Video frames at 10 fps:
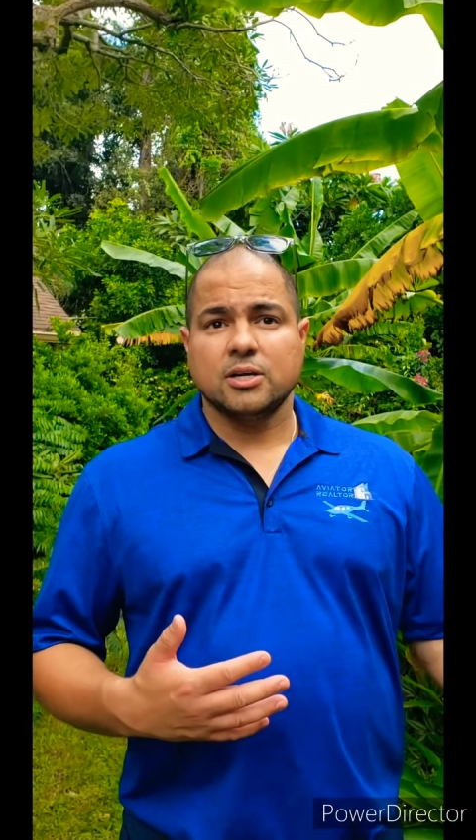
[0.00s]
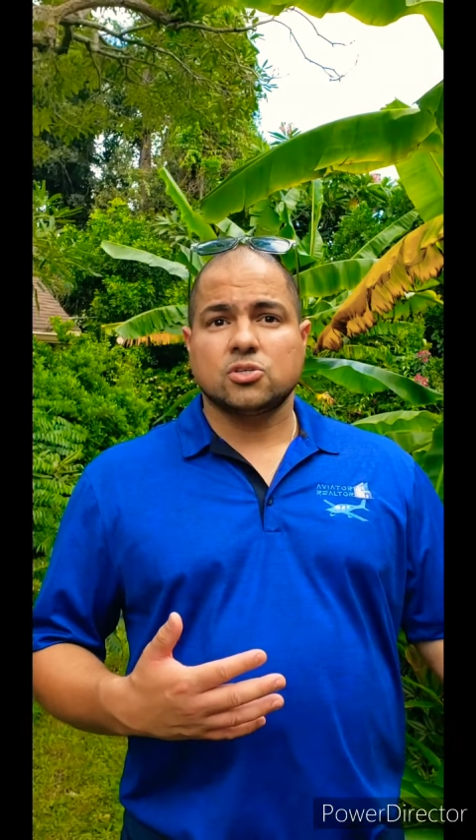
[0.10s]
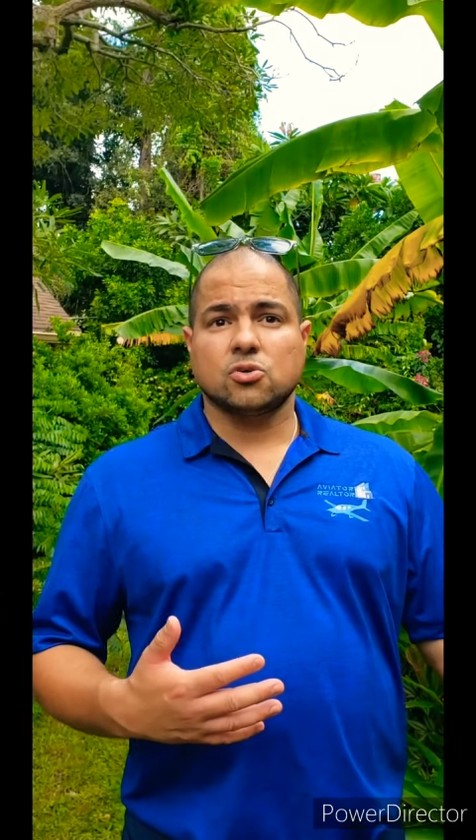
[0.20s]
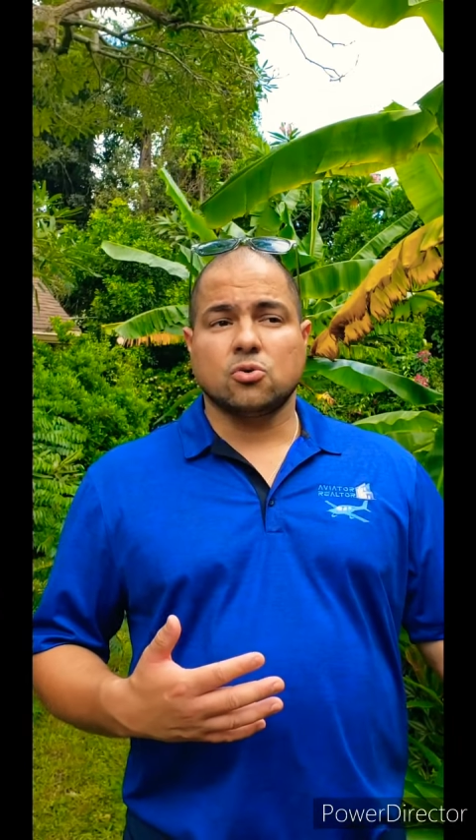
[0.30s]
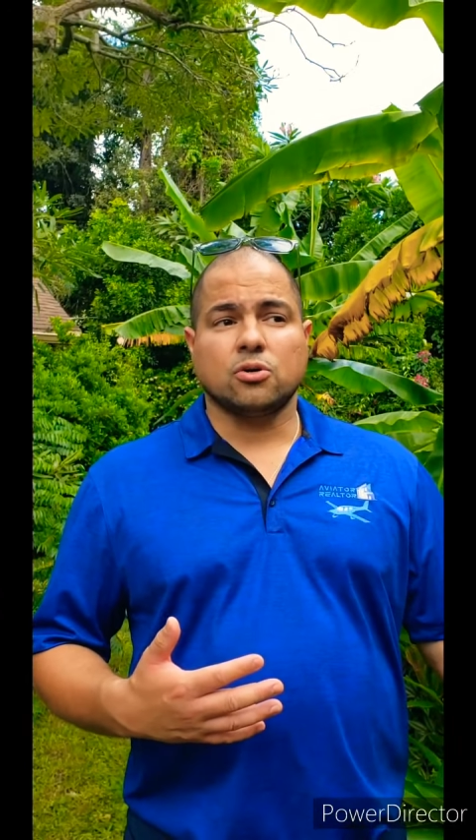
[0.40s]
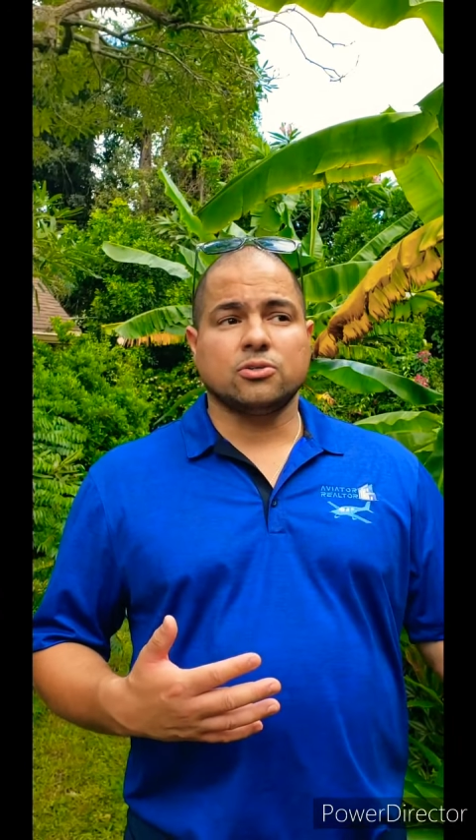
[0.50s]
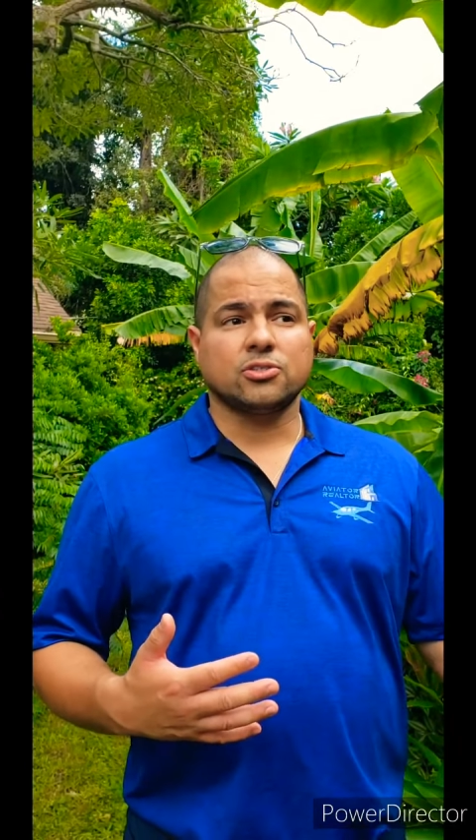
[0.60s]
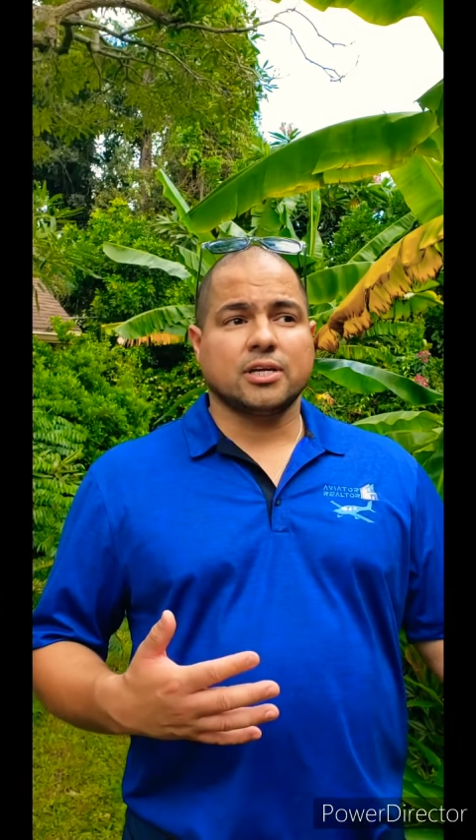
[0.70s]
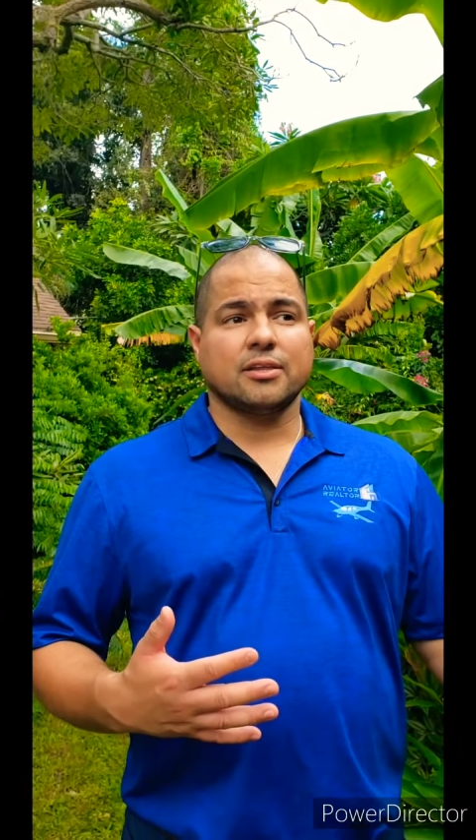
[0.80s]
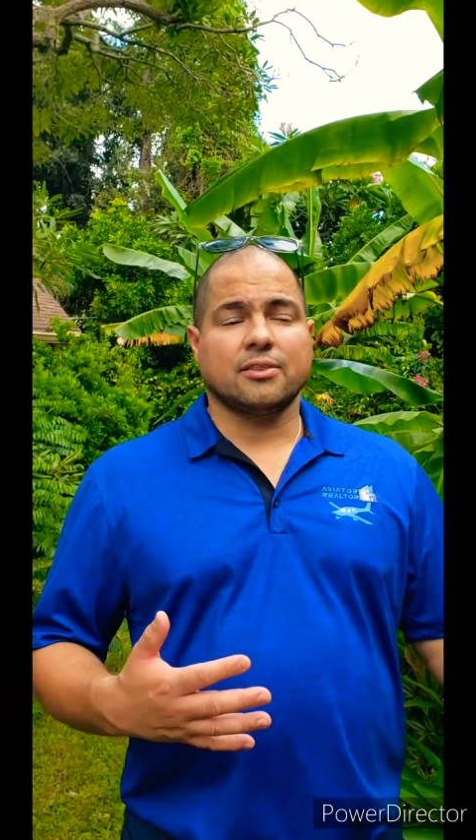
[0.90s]
So
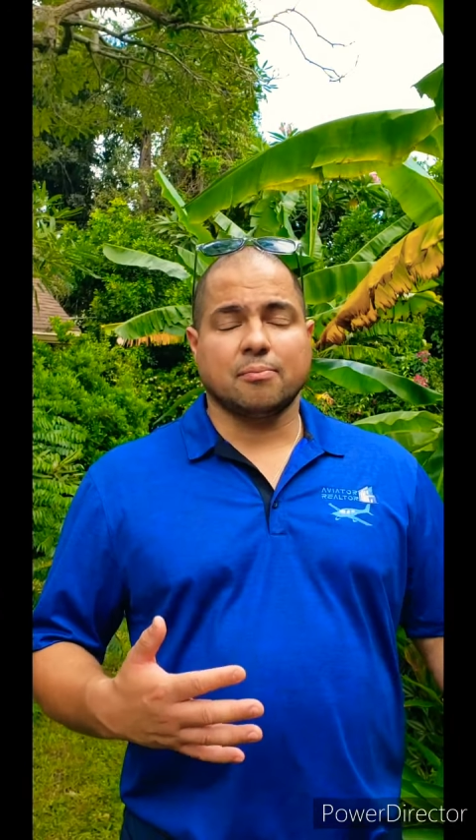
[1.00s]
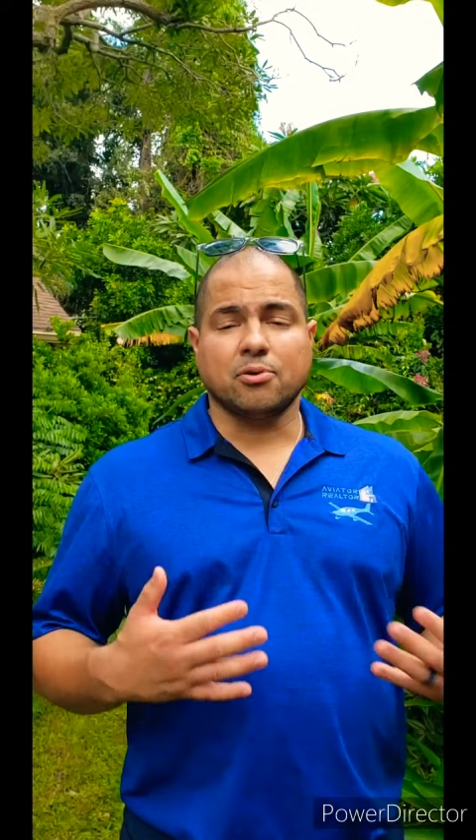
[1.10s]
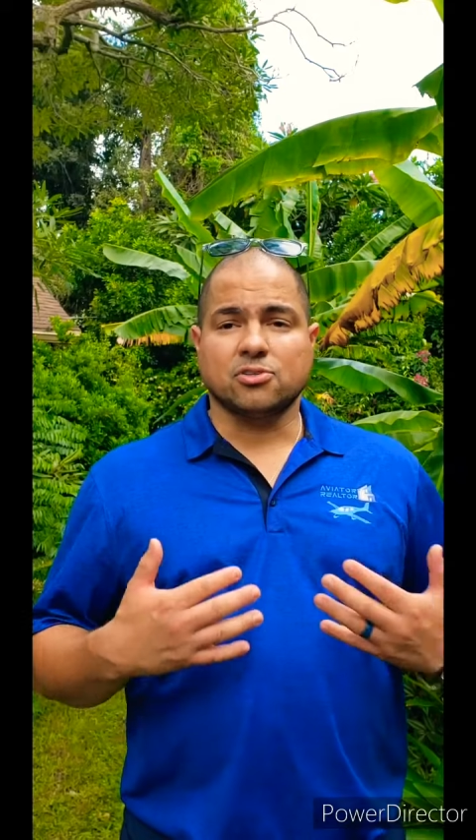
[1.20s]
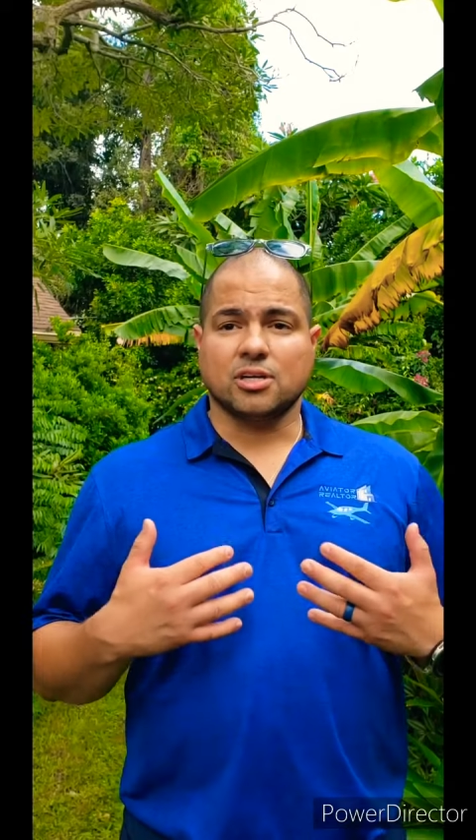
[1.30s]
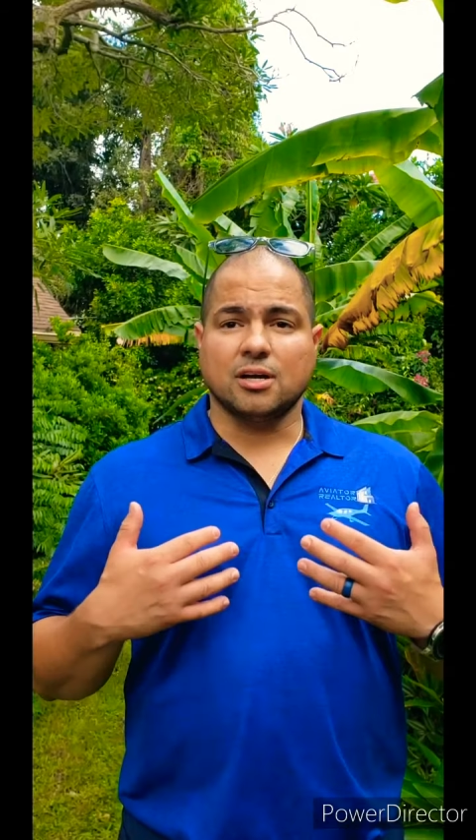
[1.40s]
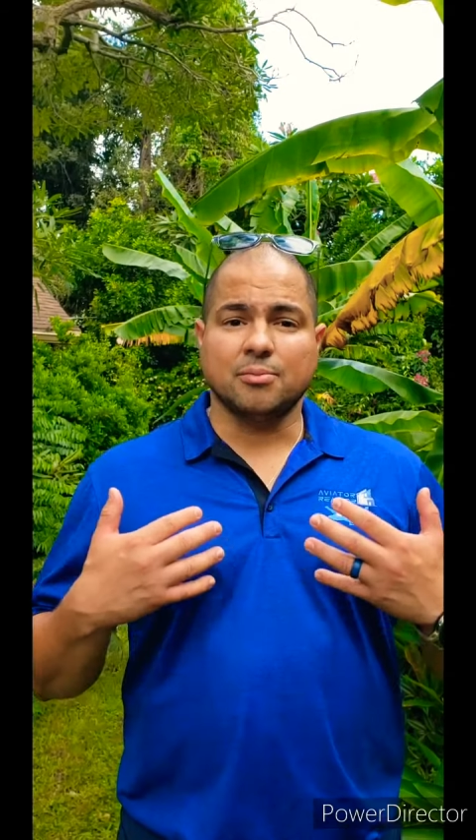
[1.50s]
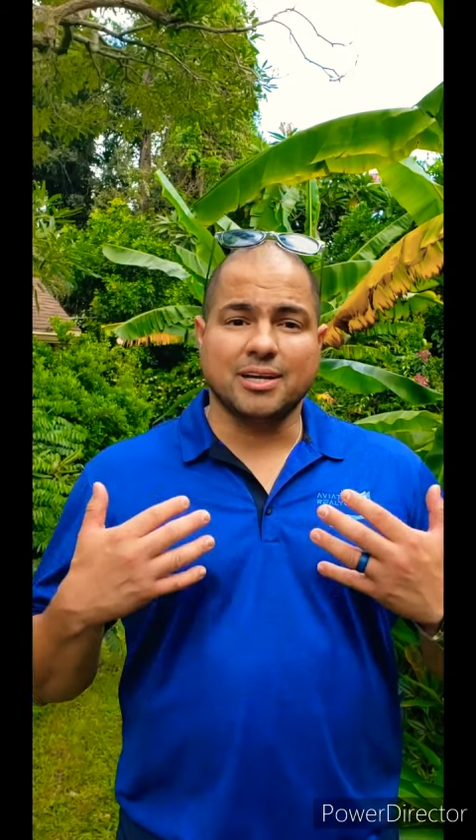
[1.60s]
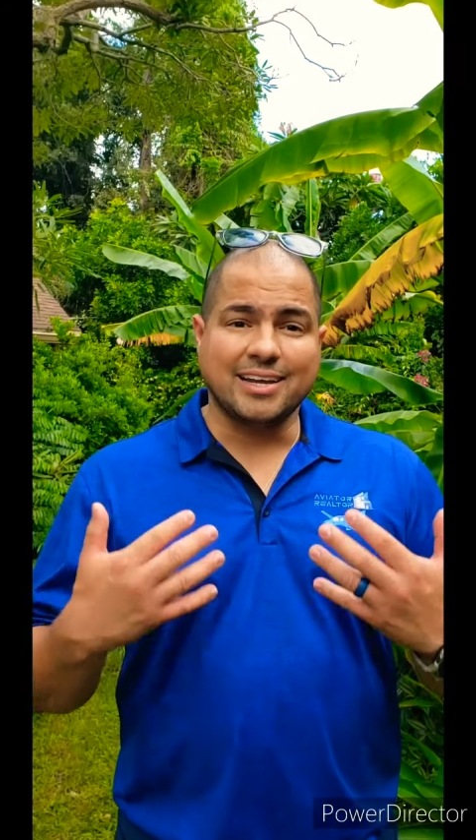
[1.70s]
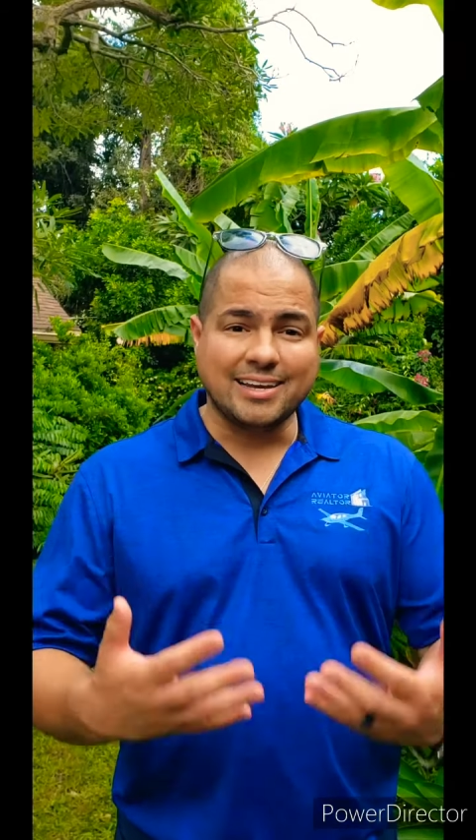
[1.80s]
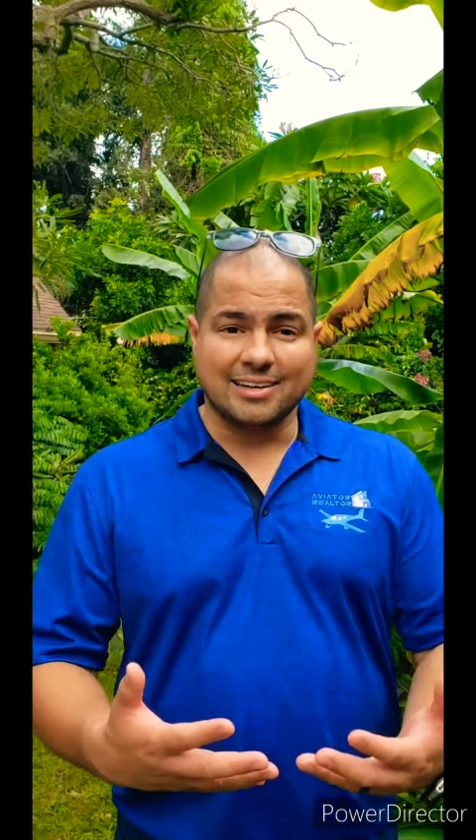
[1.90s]
understand that the person
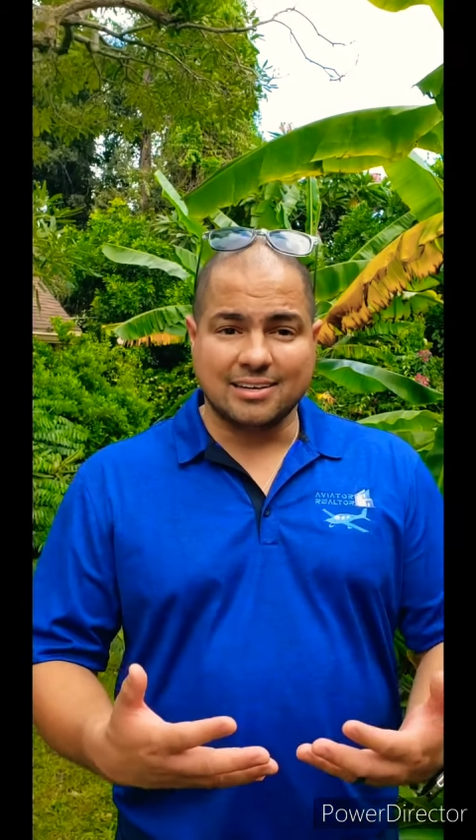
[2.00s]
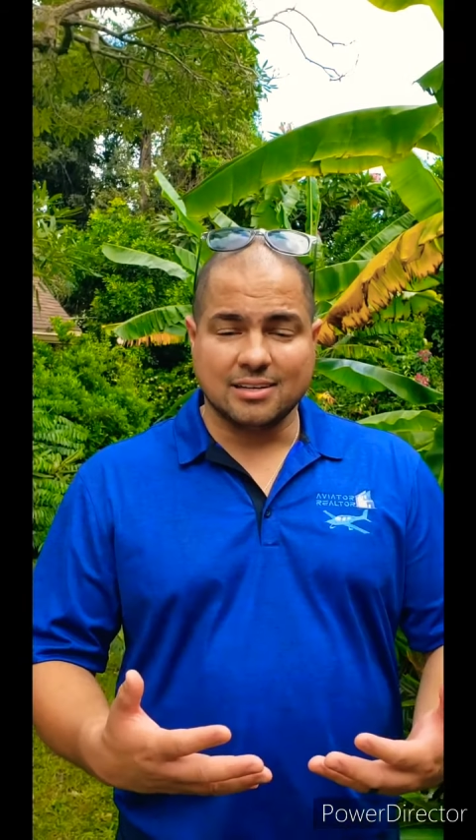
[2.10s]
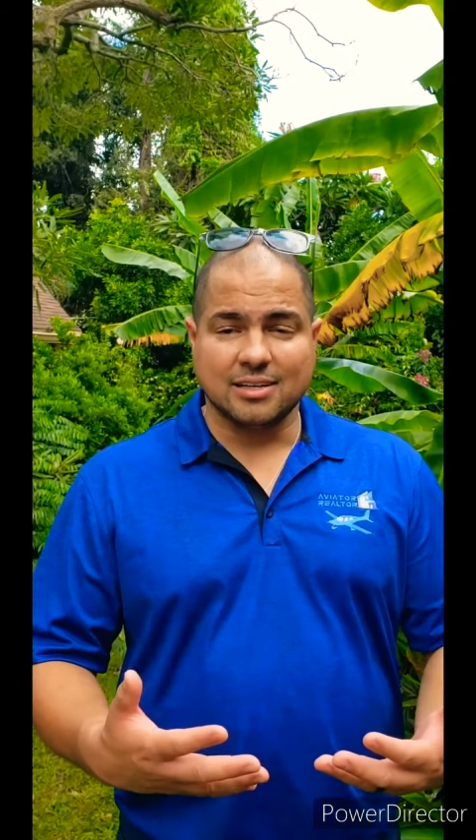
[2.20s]
coming in